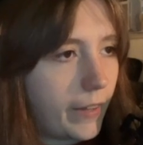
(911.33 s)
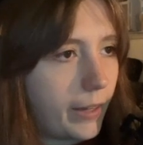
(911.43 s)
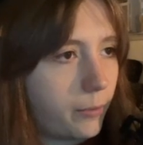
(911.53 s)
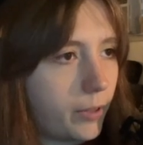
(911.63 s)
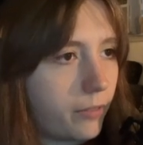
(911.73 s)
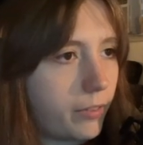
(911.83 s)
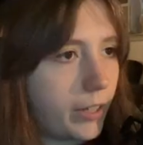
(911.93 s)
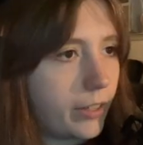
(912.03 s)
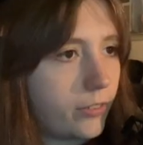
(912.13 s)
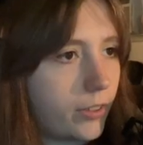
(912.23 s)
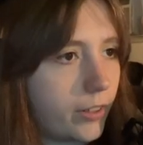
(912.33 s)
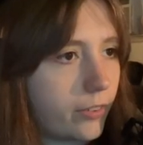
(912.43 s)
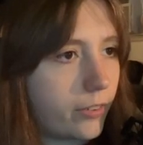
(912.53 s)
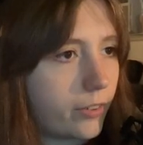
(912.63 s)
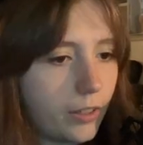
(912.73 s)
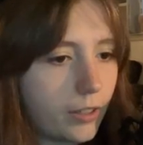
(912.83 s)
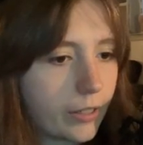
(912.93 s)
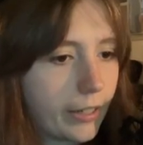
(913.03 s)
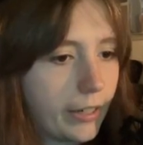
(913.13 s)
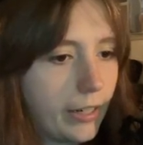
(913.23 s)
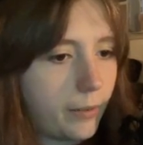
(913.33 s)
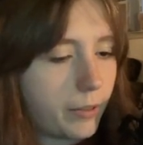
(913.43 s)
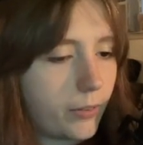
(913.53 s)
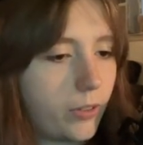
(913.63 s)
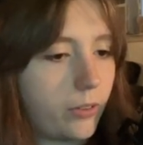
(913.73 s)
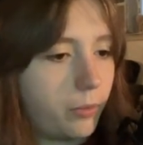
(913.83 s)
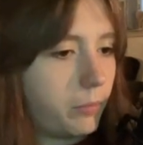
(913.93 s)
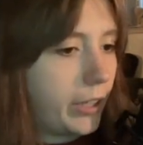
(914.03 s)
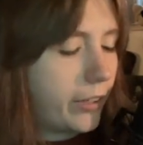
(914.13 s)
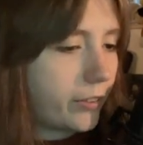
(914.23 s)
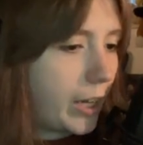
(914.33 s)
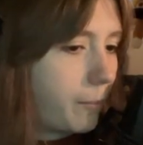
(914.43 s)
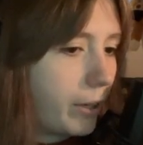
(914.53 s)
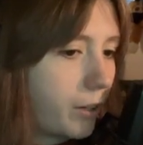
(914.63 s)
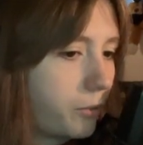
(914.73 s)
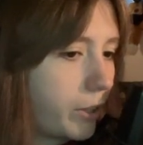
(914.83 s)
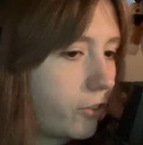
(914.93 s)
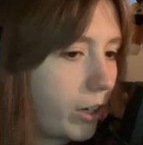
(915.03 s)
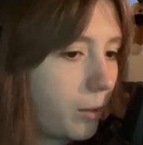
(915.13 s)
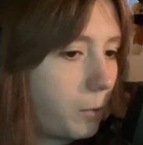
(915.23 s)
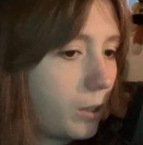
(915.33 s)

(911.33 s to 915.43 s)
then what if I just, okay, now I'm gonna have to do some landscaping, of which I am